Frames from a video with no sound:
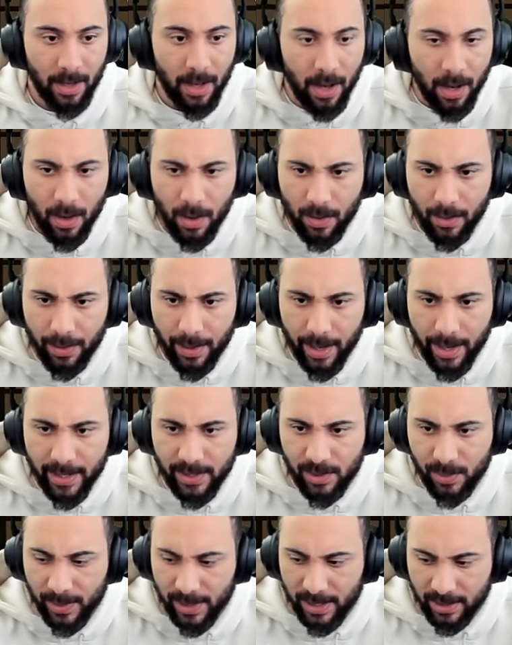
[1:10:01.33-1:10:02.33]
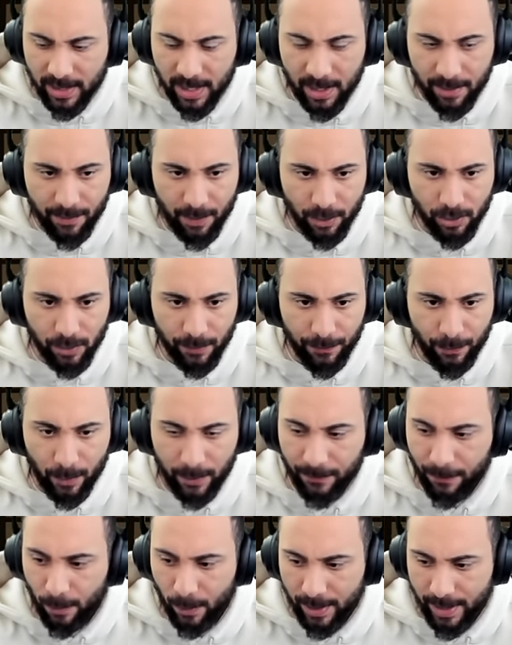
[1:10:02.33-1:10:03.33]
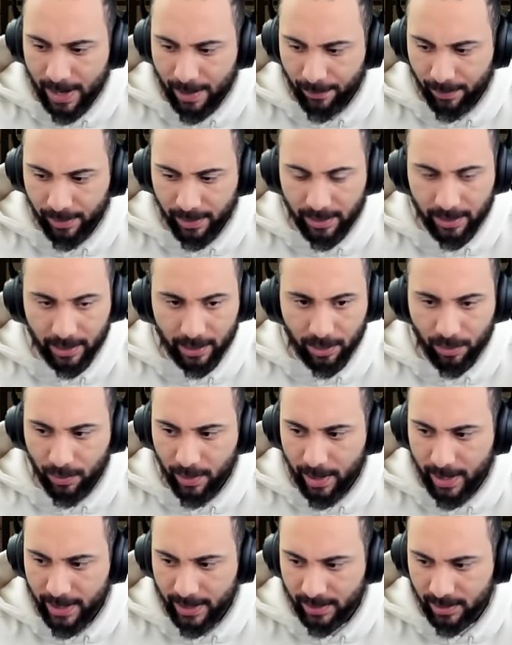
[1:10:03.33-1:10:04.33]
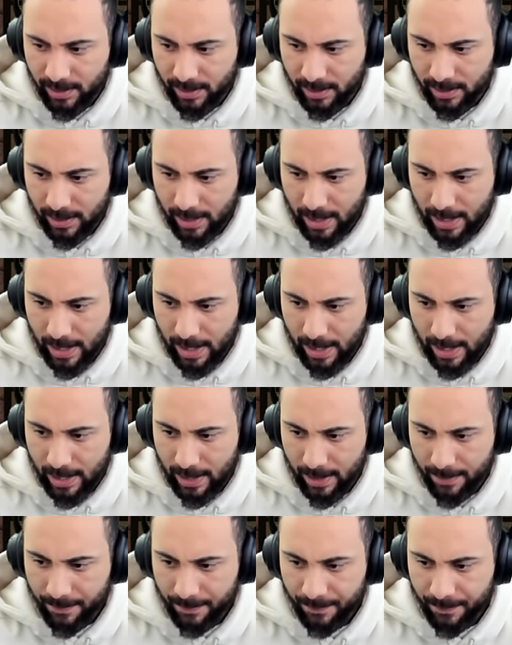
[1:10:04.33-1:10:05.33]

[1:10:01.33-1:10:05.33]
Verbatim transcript: Oh, nice. We got a King Vulture 44. Not really the greatest uh,